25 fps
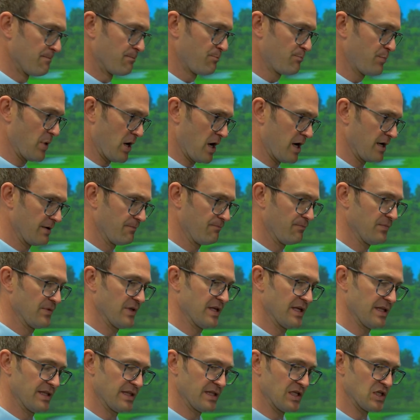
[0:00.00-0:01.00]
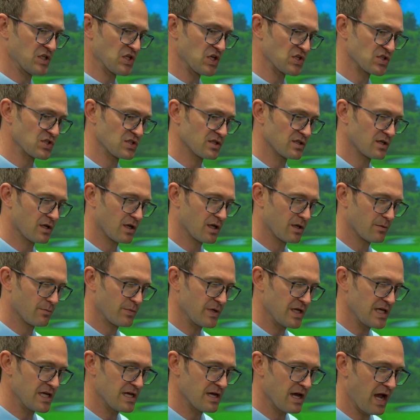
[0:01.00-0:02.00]
but this isn't going to
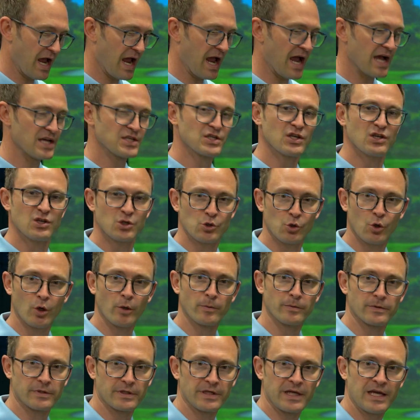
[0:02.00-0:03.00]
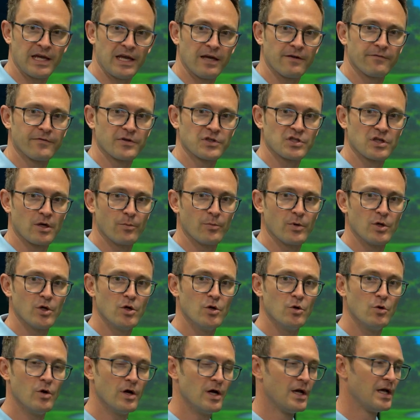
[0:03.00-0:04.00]
be as enjoyable to hit for someone
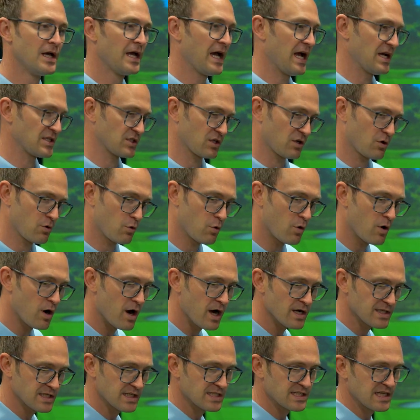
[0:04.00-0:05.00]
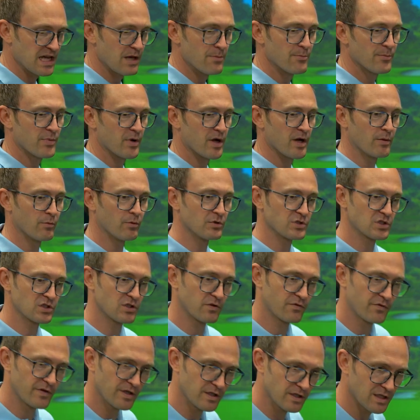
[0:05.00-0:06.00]
who has a quieter tempo and wants to
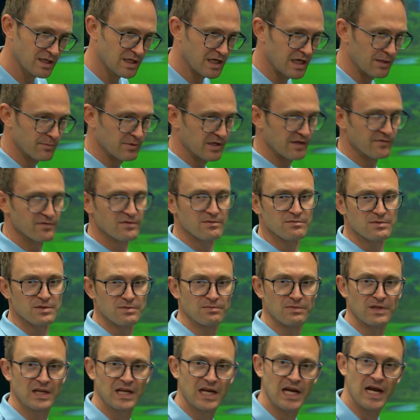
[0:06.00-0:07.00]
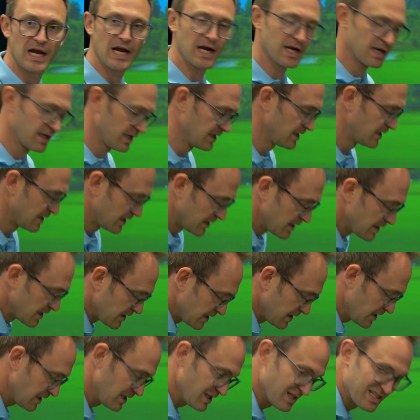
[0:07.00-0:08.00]
feel the club give them some kick.
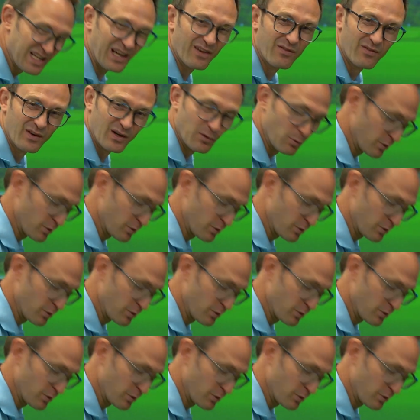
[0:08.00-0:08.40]
You definitely